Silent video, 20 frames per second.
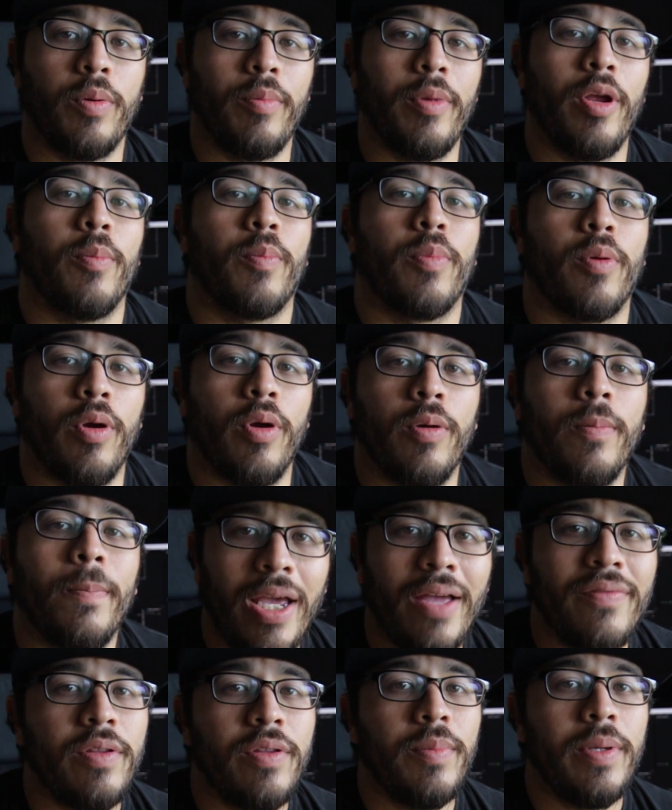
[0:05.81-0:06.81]
Premiere Pro. You
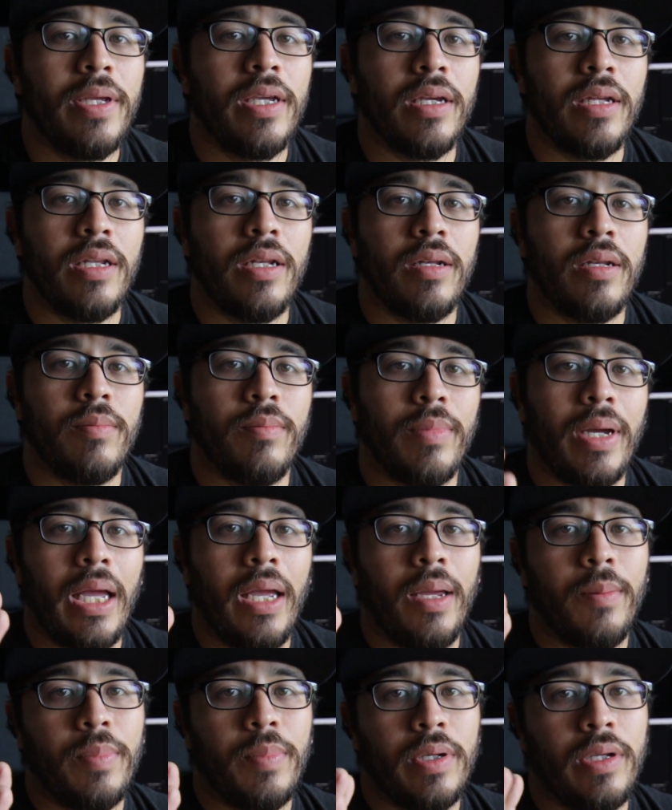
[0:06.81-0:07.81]
have to begin
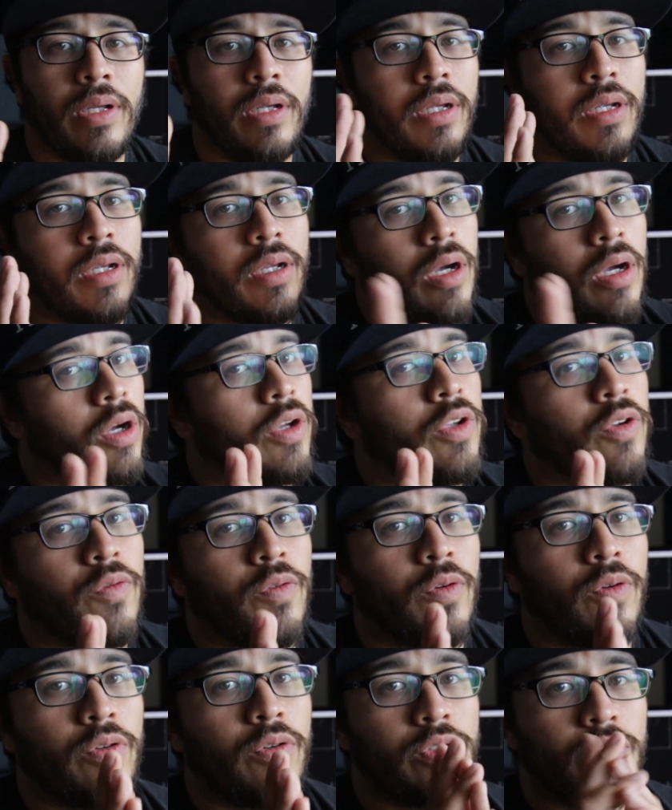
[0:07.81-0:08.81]
by putting all your
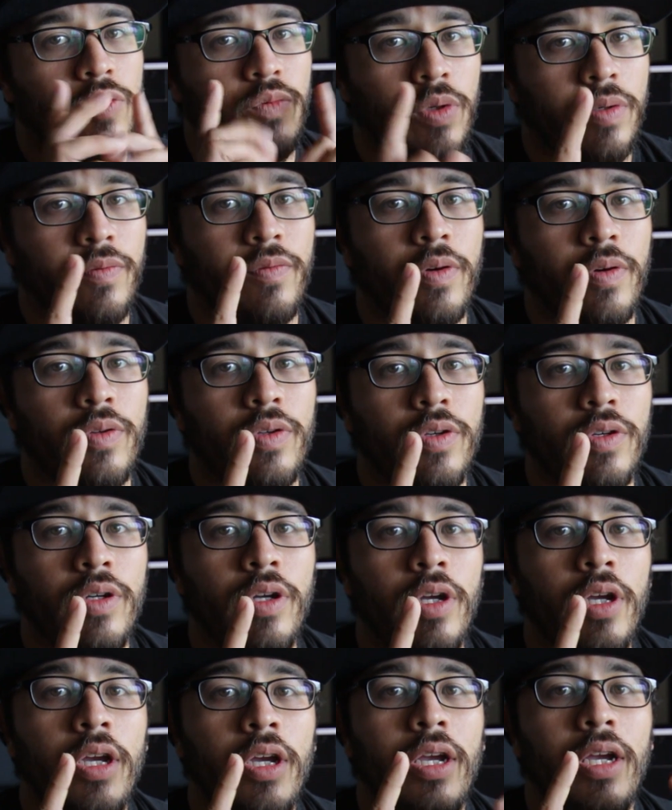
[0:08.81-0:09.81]
photos in one folder,
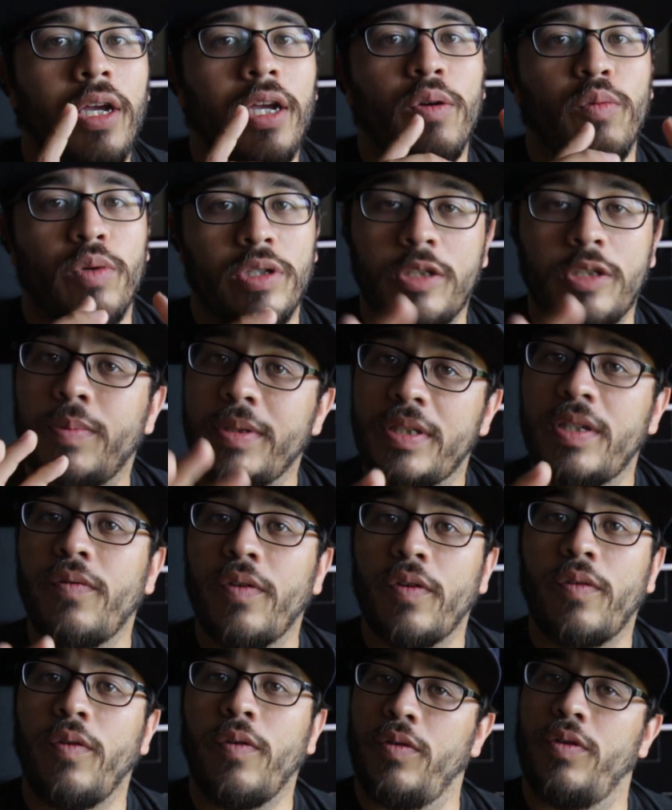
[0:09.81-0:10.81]
one
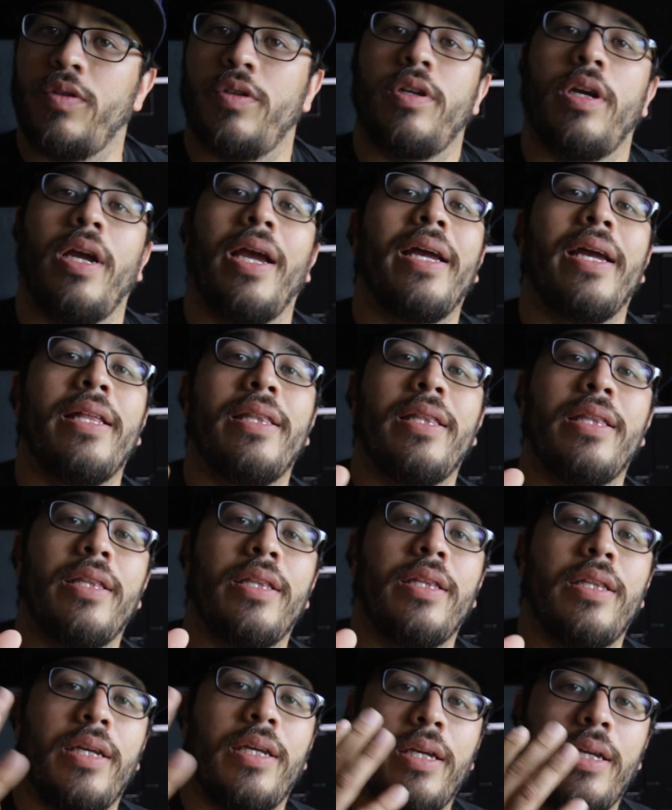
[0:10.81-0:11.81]
specific folder,
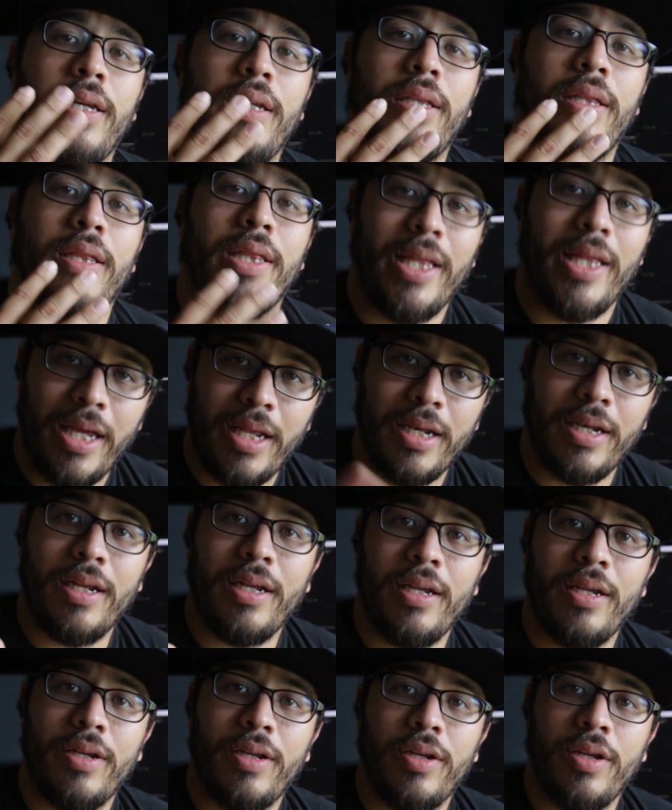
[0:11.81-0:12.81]
and
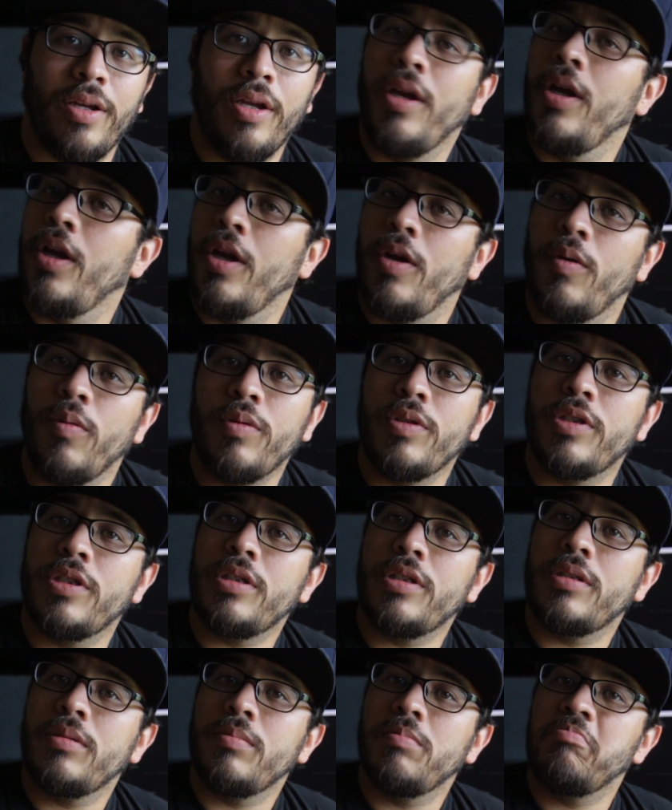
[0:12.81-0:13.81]
then we'll
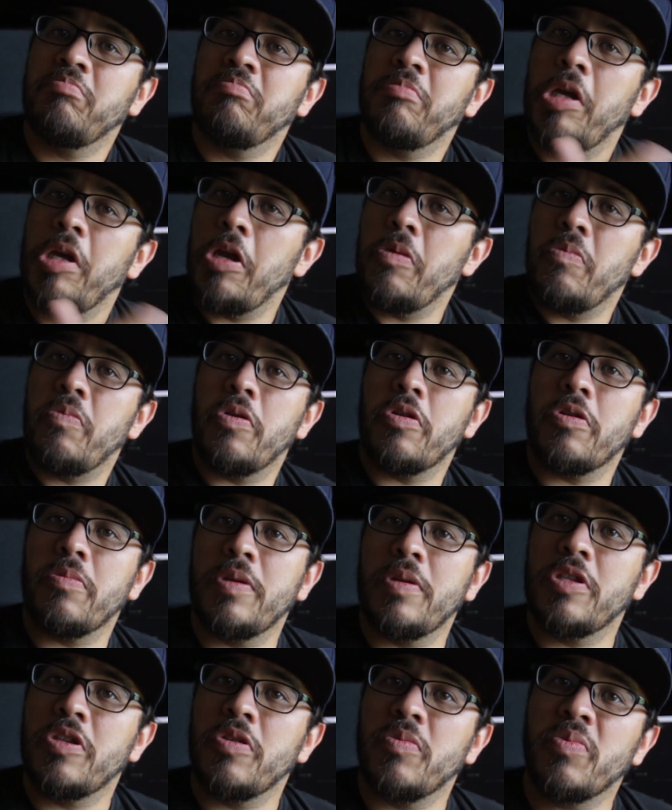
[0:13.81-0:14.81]
just import them
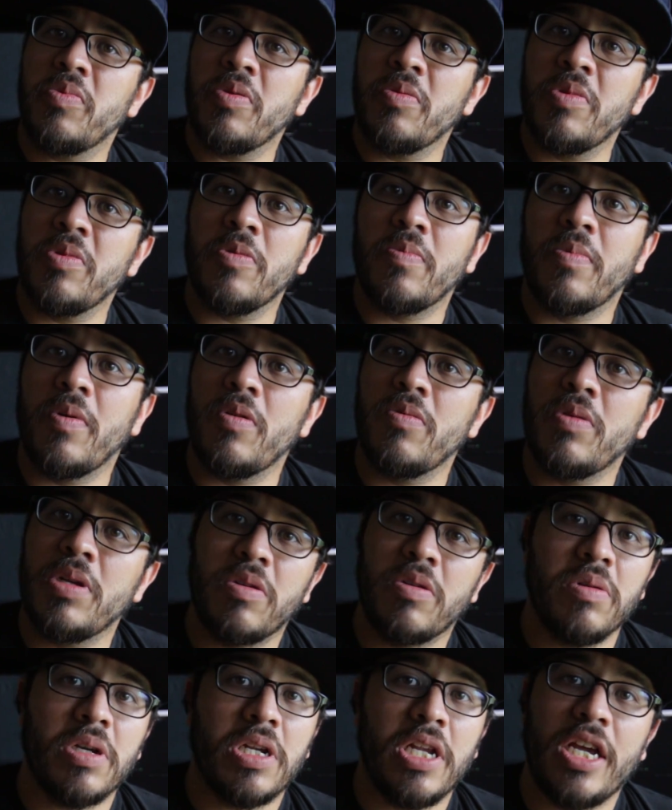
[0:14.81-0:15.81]
into Premiere Pro really
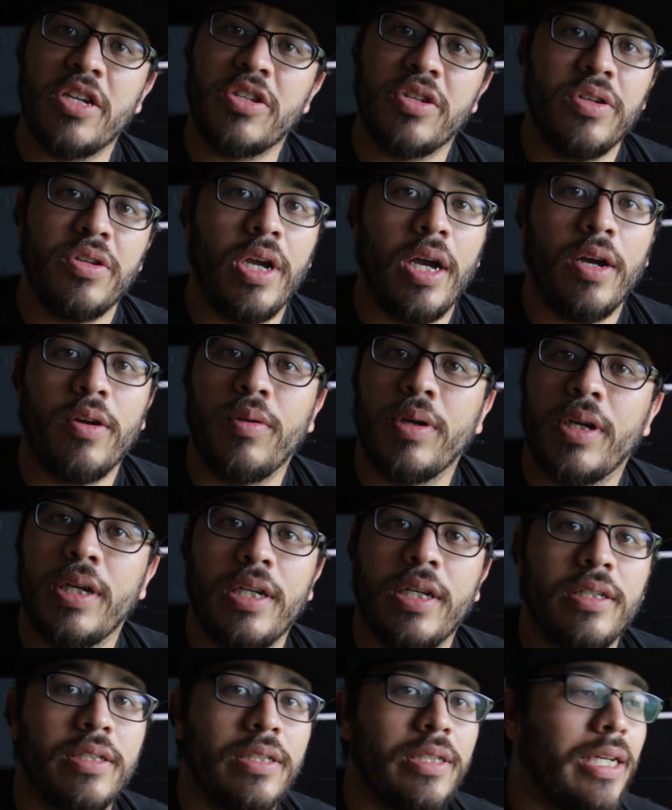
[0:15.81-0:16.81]
quickly. I'll show you how quick it
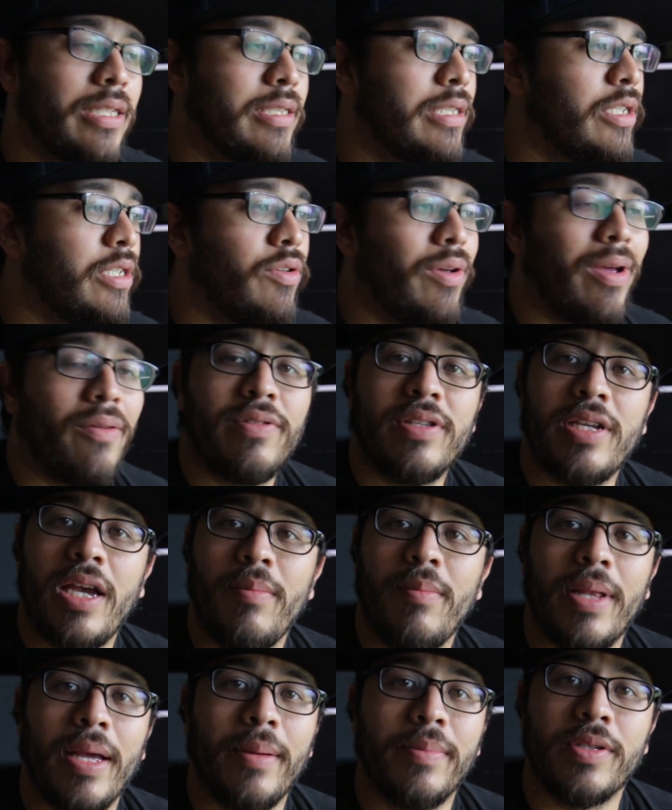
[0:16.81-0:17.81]
is and that's it. You have a
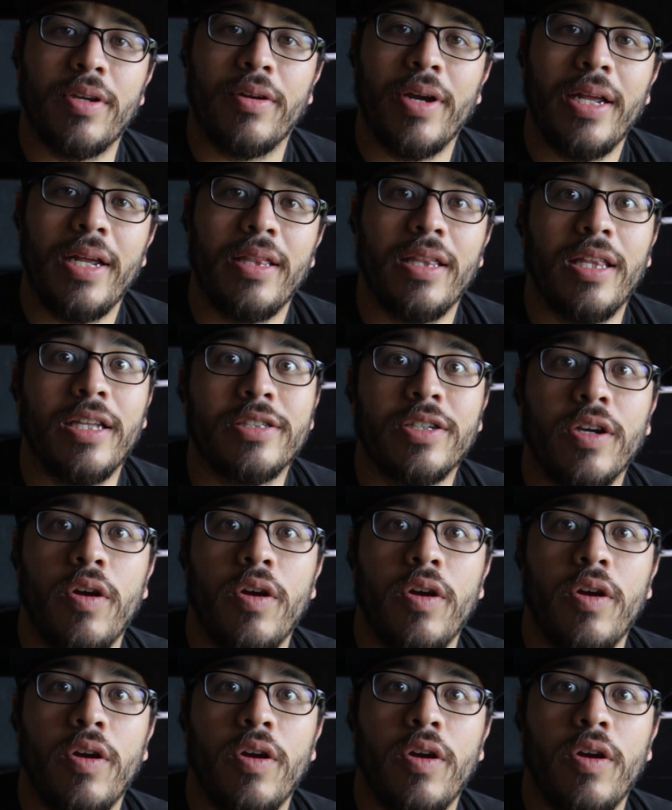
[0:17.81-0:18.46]
time-lapse. All right, let's